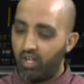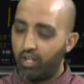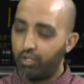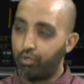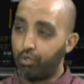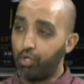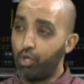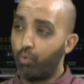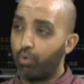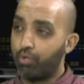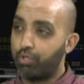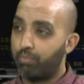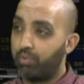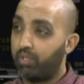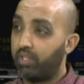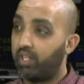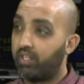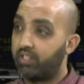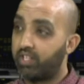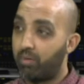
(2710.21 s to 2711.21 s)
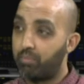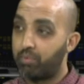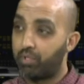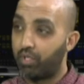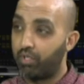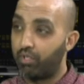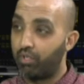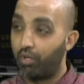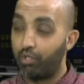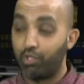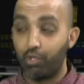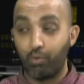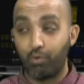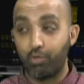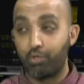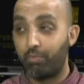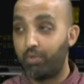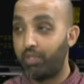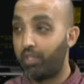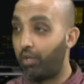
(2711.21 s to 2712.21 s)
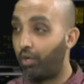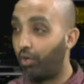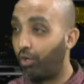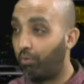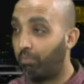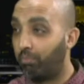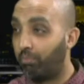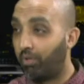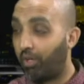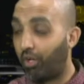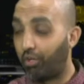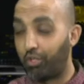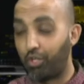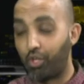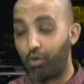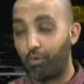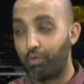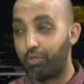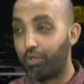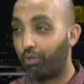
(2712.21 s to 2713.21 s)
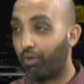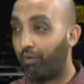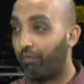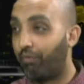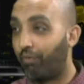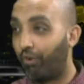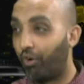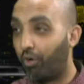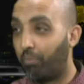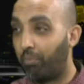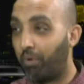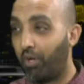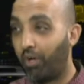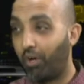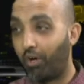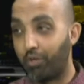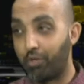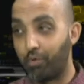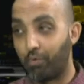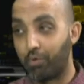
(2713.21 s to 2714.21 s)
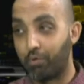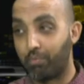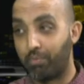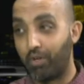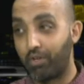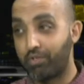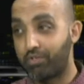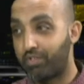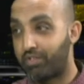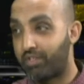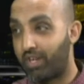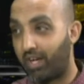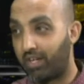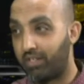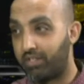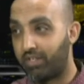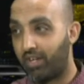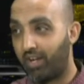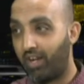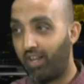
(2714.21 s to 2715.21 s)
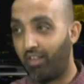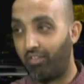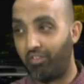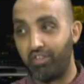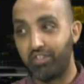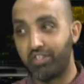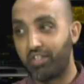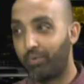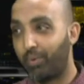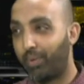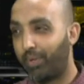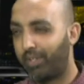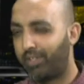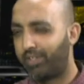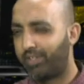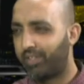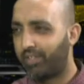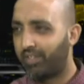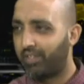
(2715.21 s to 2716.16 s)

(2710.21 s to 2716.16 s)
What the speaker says: Do you want to be the exception, or do you want to be the norm? Or do you want to conform, or do you want to be ostracised? These are the words.